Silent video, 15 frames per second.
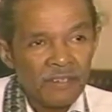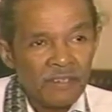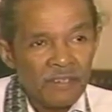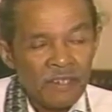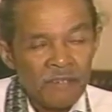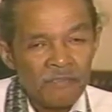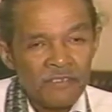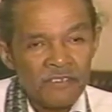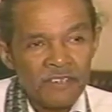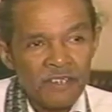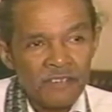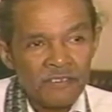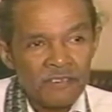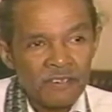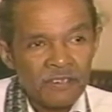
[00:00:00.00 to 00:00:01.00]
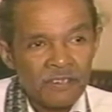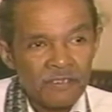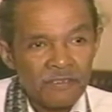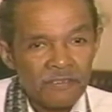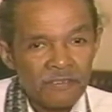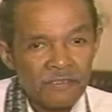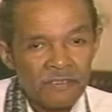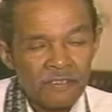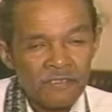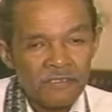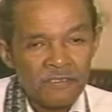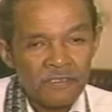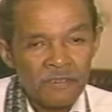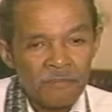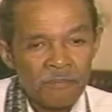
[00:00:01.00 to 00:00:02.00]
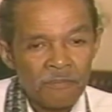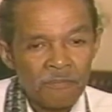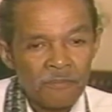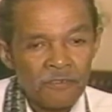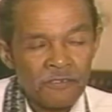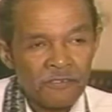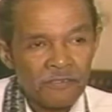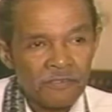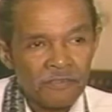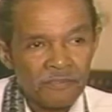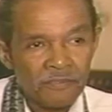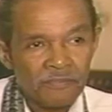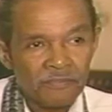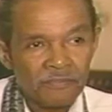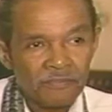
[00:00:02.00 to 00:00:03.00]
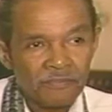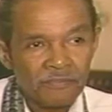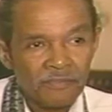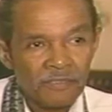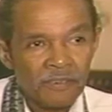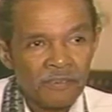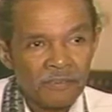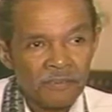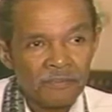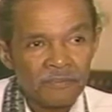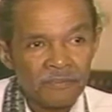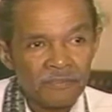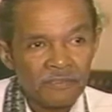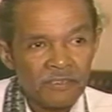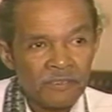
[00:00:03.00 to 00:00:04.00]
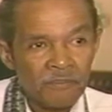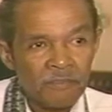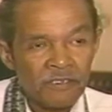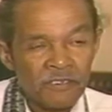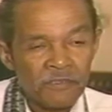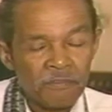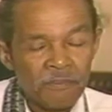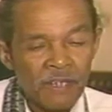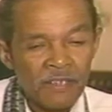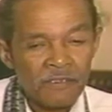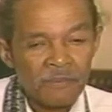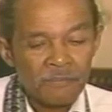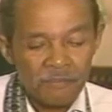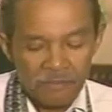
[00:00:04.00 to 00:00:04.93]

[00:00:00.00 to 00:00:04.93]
every chance he gets, and see him in person, you know, as much as possible.